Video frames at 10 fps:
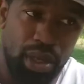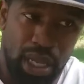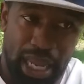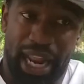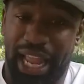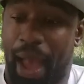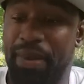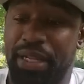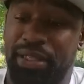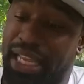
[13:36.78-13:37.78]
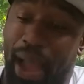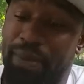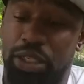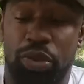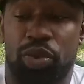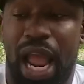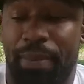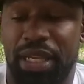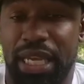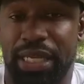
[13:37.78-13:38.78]
And like I've been
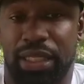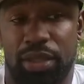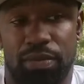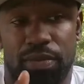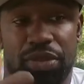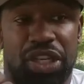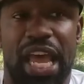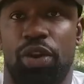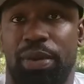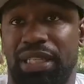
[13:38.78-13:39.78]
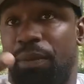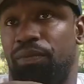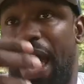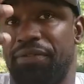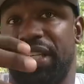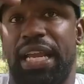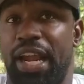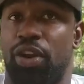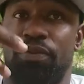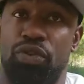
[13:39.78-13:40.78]
subscribed to his channel because I've seen
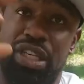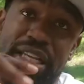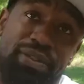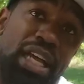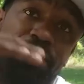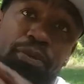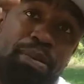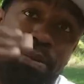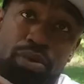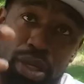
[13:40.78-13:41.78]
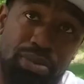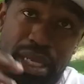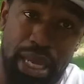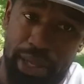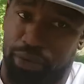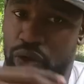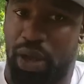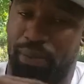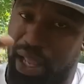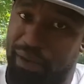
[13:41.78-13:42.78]
interviews he's done for people. You know what I'm saying? So
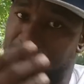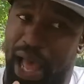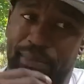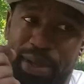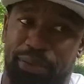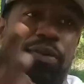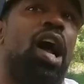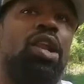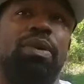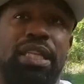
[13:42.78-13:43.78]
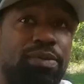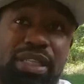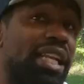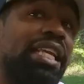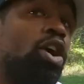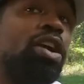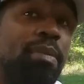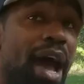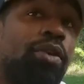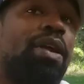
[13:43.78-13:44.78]
I've been following D West. I didn't know he
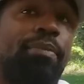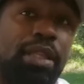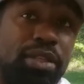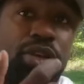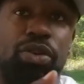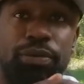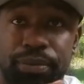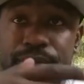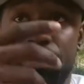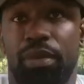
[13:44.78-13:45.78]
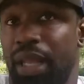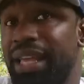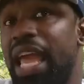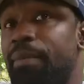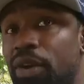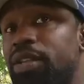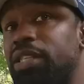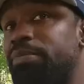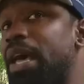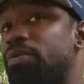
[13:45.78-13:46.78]
battle rapped until I came across
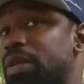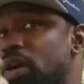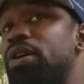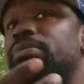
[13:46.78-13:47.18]
his battle. I'm like, oh, he